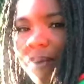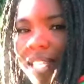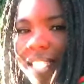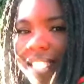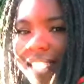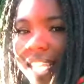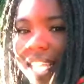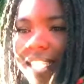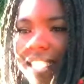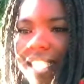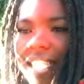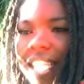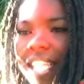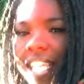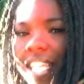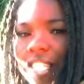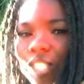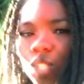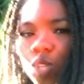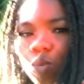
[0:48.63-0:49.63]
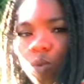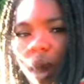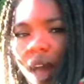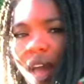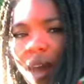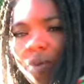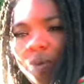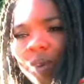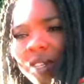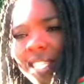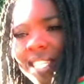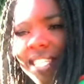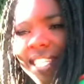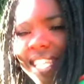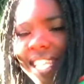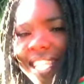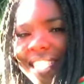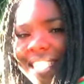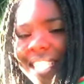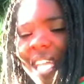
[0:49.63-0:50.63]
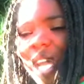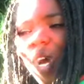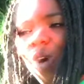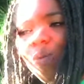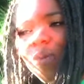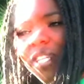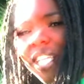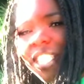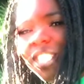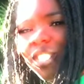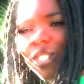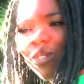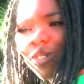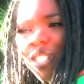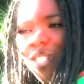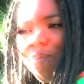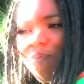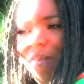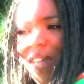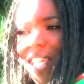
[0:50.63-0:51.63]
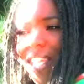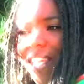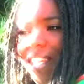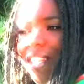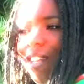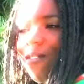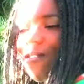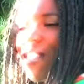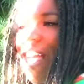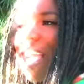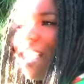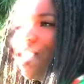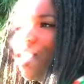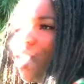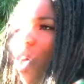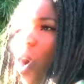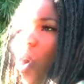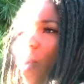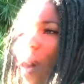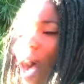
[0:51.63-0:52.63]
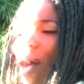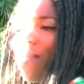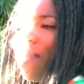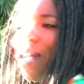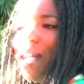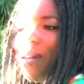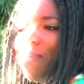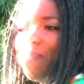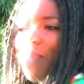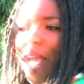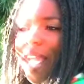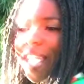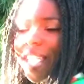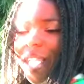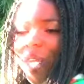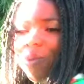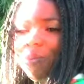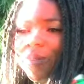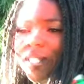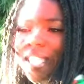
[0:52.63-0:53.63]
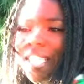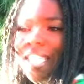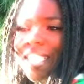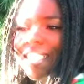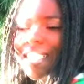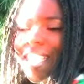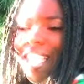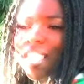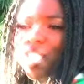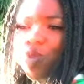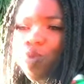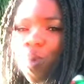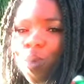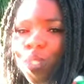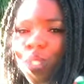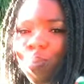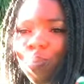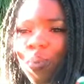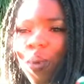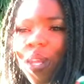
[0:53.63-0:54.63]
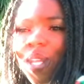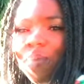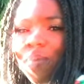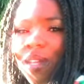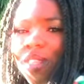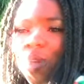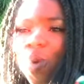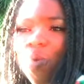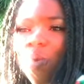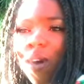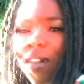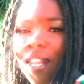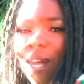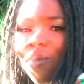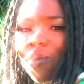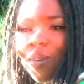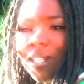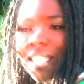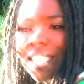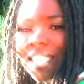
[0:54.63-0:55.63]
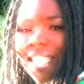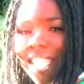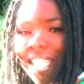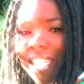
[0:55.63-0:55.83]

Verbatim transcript: Maybe Santa is who I really need to help get you to me. And if that's so, I'm begging him, please, Santa, won't you bring me the one I really